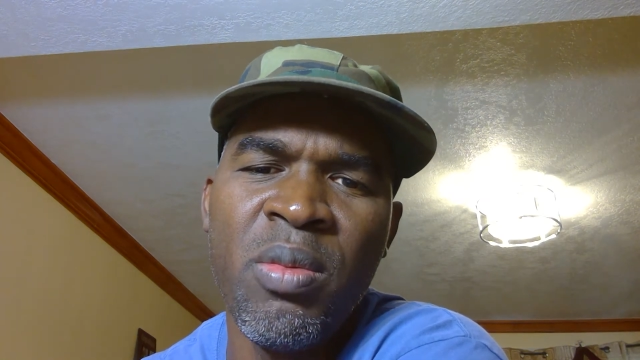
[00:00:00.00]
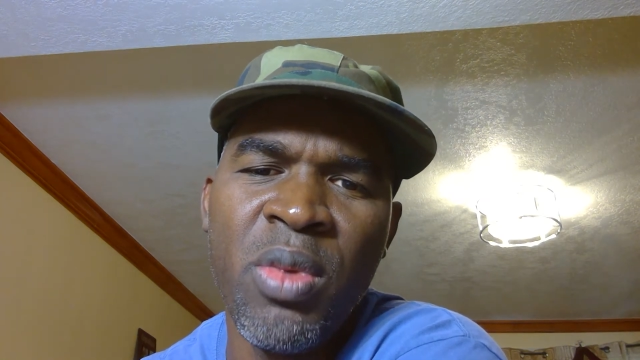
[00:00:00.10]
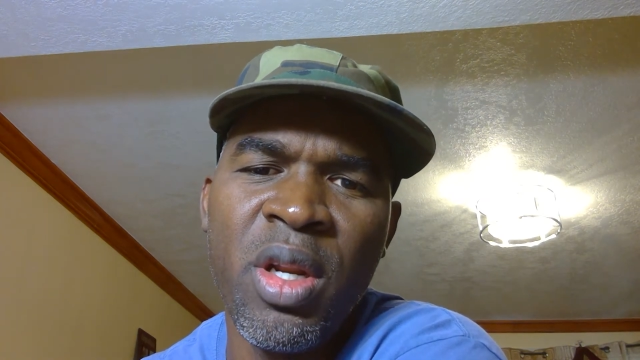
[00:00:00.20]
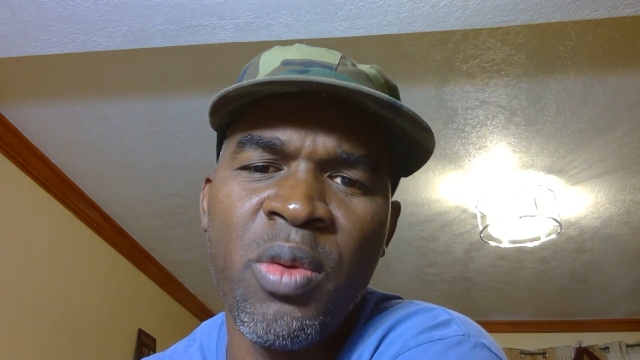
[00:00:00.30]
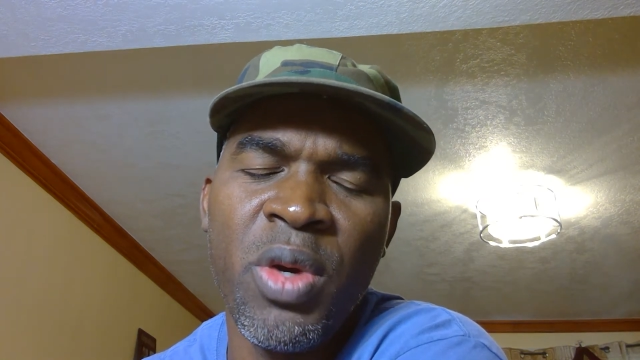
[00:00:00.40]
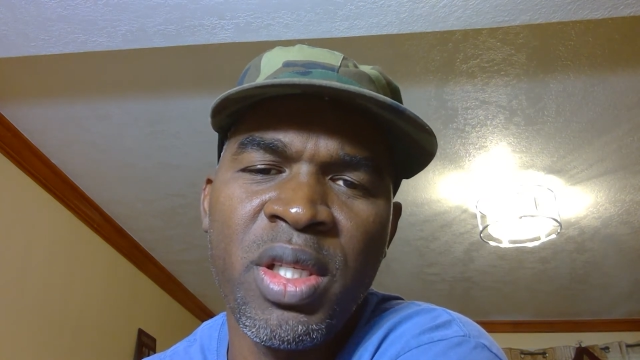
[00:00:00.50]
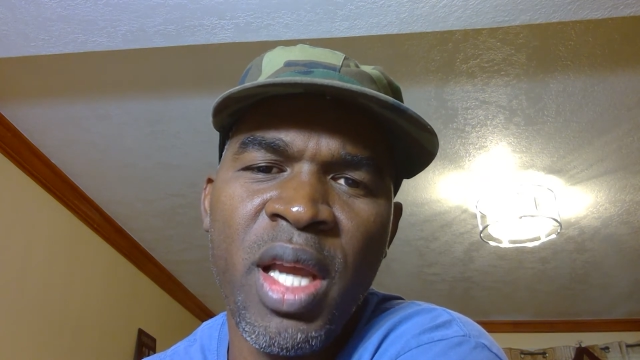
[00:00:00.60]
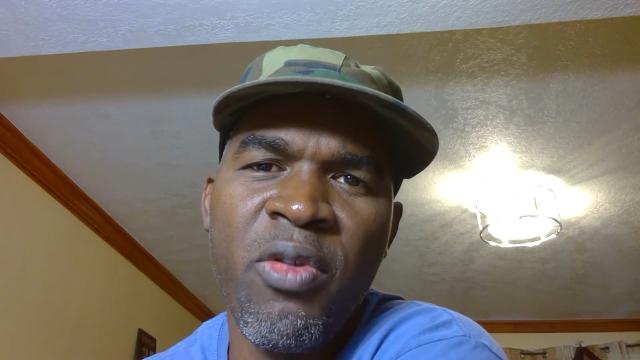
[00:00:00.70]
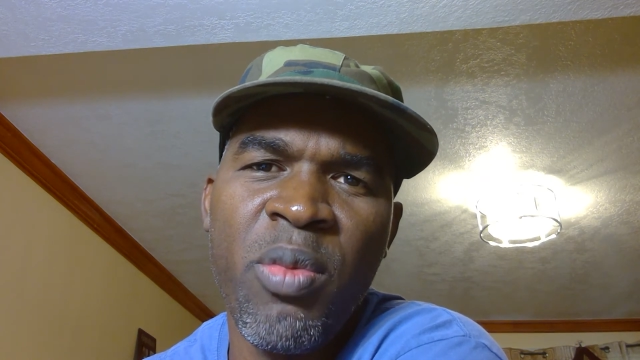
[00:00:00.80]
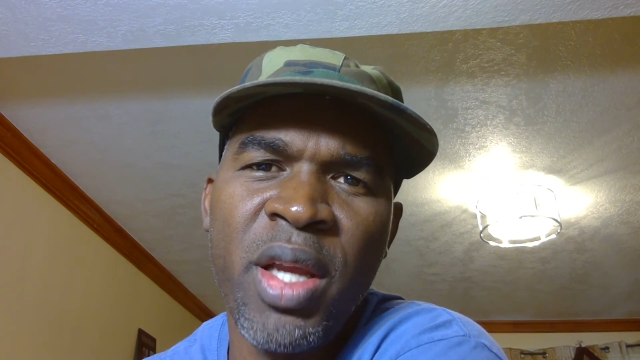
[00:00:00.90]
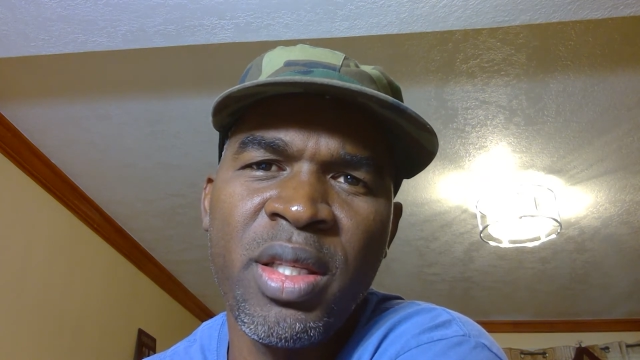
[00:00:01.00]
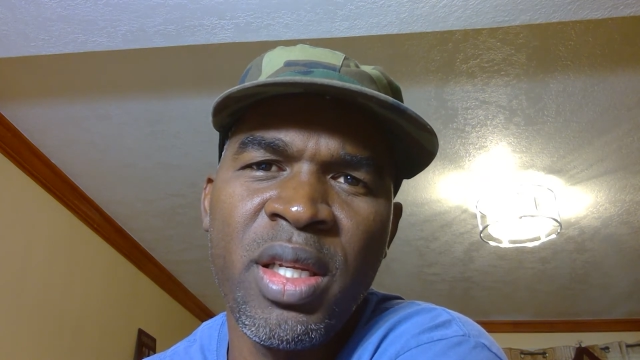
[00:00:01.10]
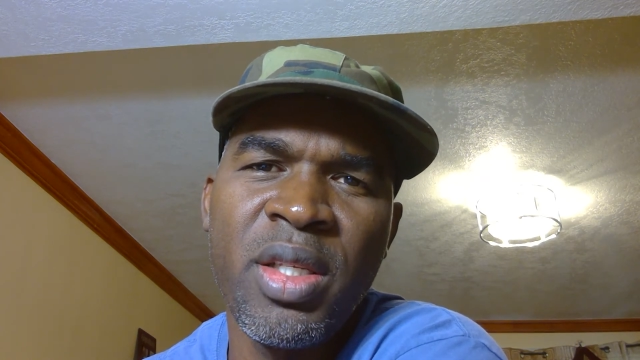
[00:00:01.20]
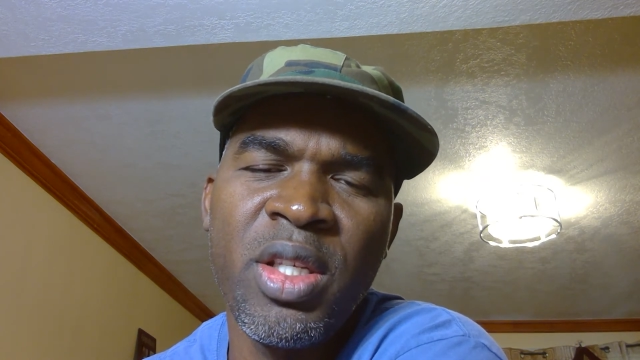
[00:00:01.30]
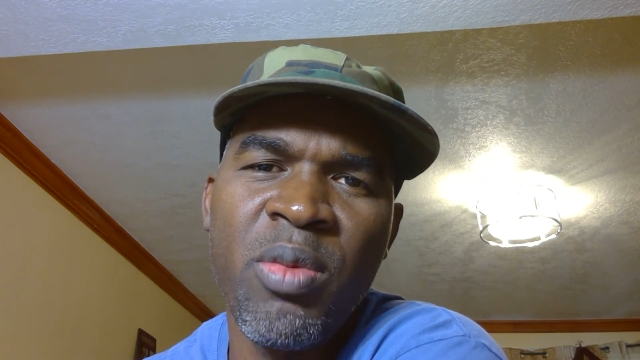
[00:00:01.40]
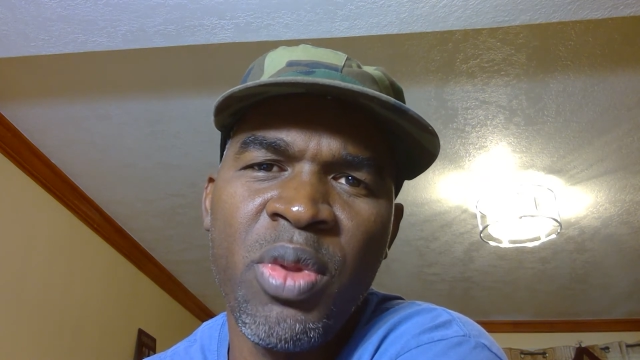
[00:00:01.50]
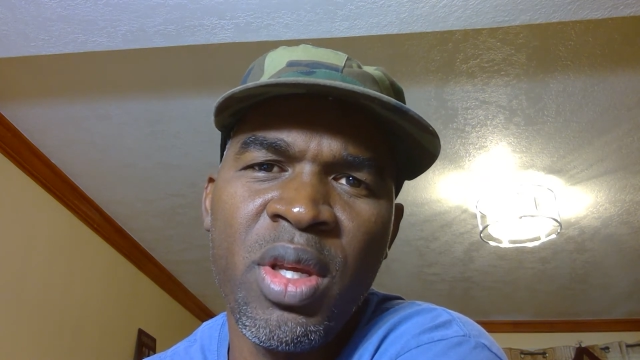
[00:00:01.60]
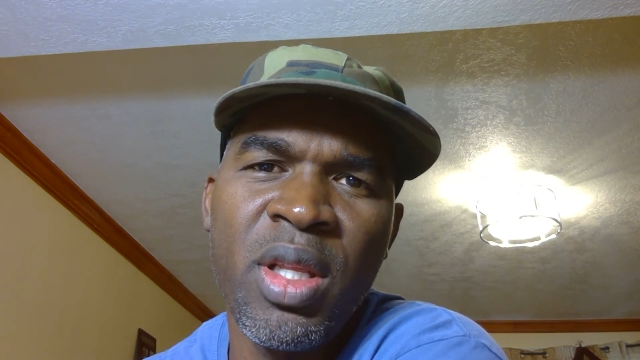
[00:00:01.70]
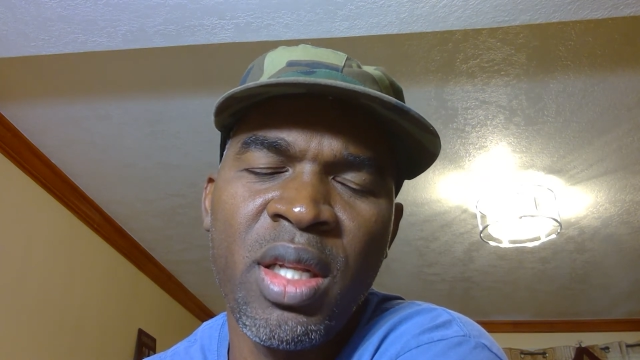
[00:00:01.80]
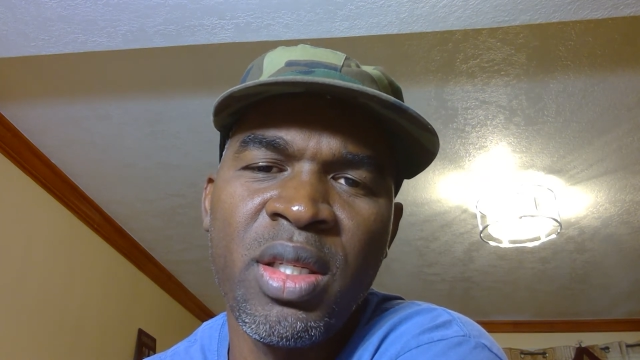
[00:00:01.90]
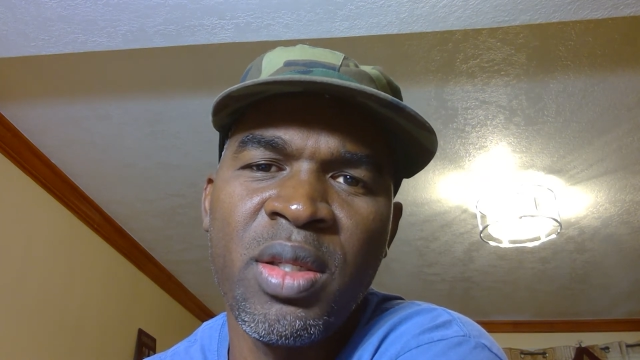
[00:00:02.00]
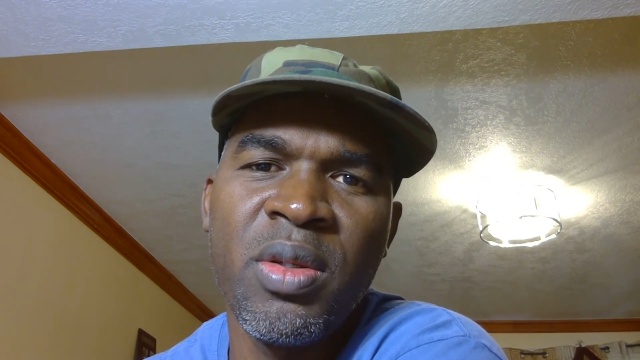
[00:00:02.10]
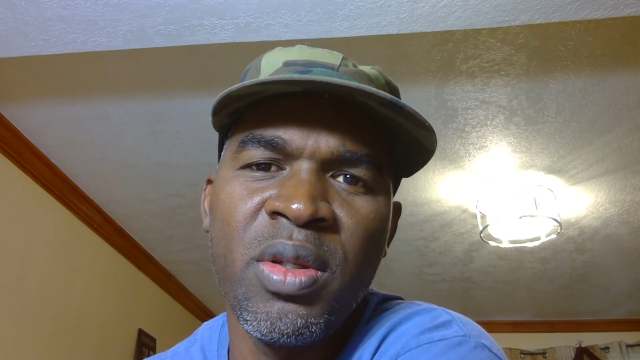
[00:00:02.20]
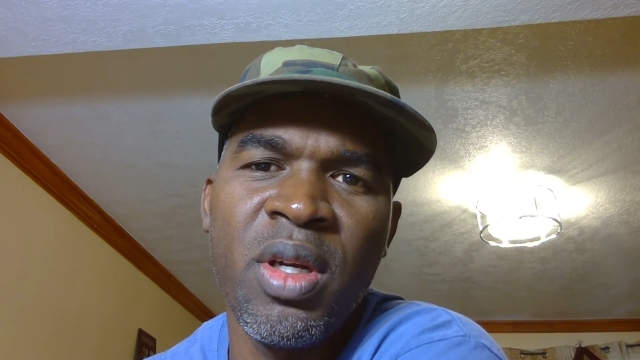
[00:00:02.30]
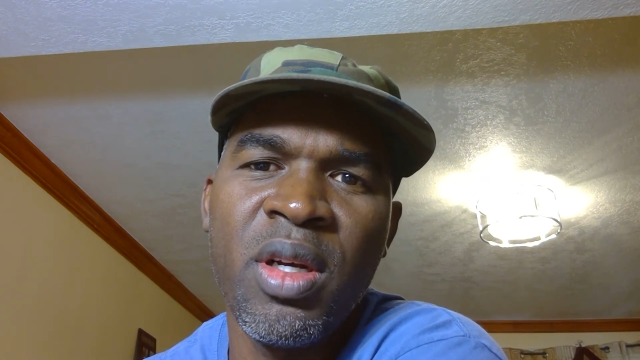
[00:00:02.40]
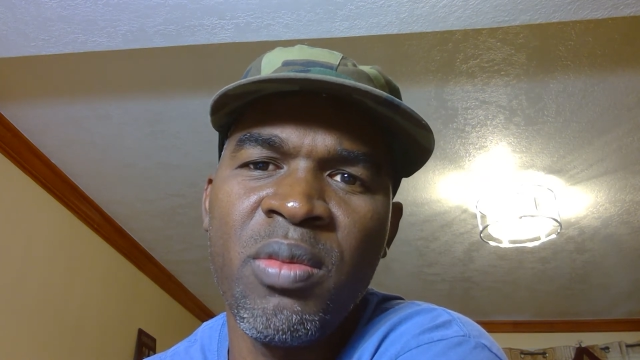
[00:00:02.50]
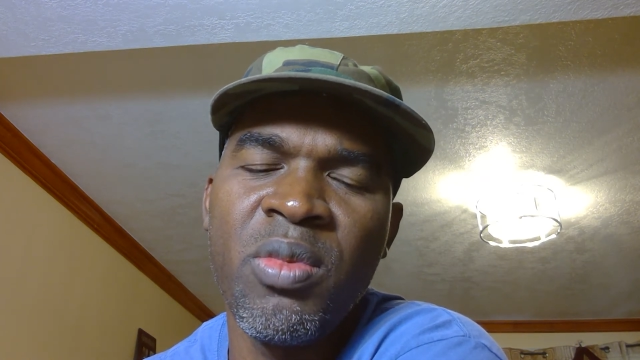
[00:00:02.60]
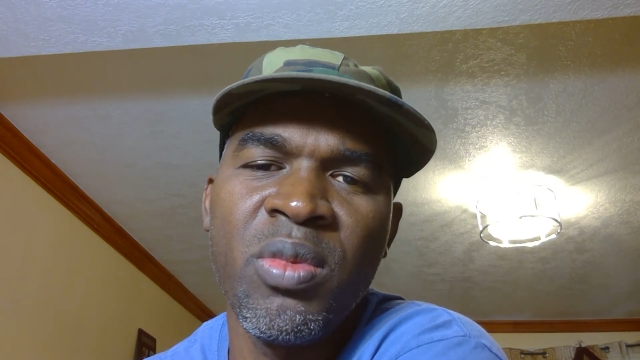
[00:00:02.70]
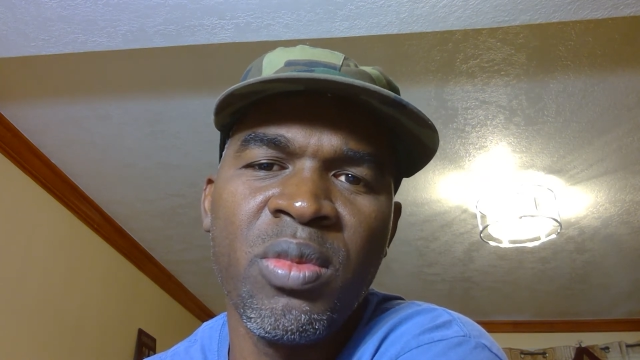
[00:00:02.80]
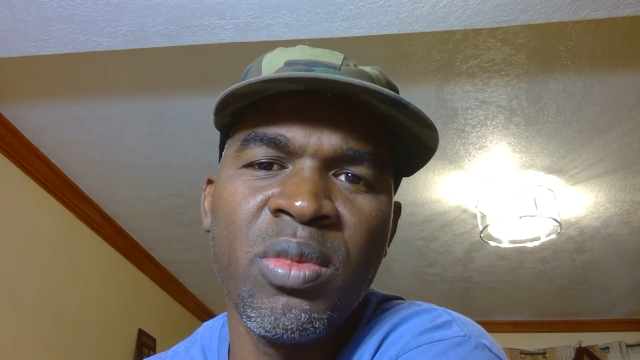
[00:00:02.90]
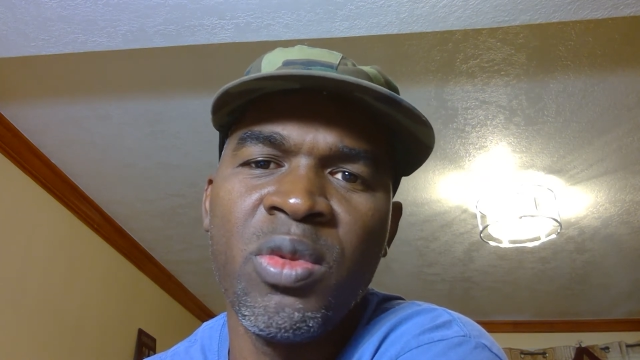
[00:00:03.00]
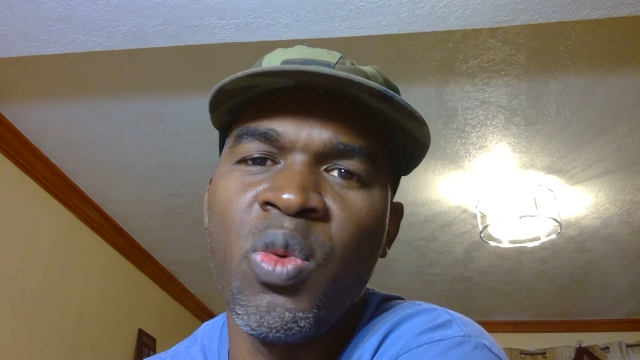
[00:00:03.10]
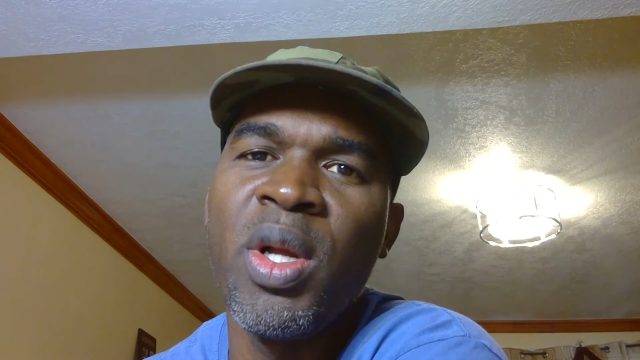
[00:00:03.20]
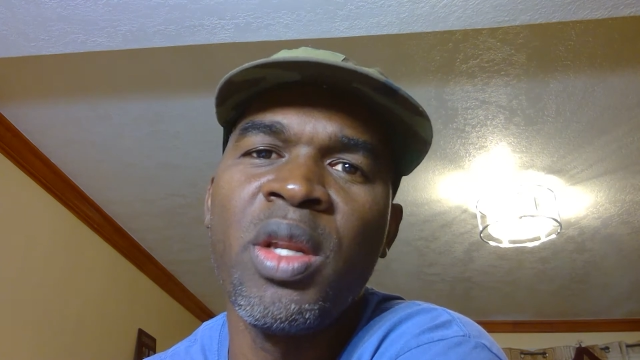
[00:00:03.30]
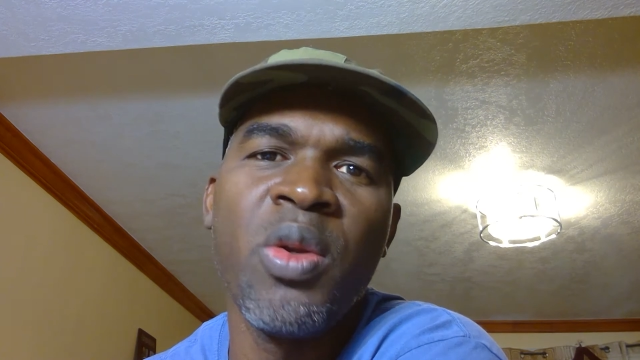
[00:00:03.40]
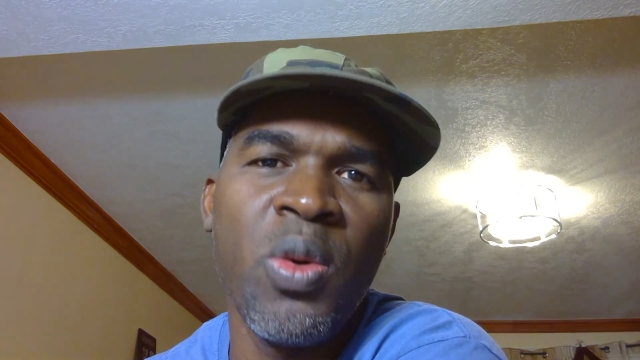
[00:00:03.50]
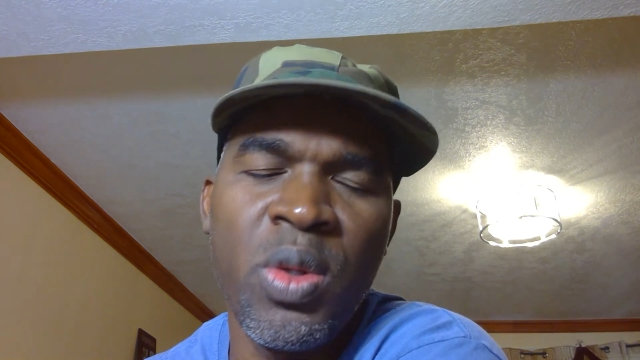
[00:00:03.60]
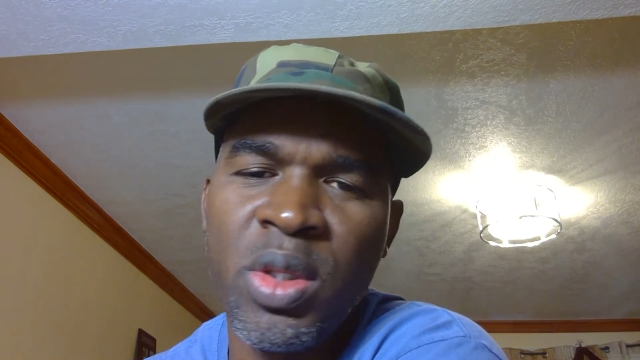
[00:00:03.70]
But anyways, ivermectin is something that's well known.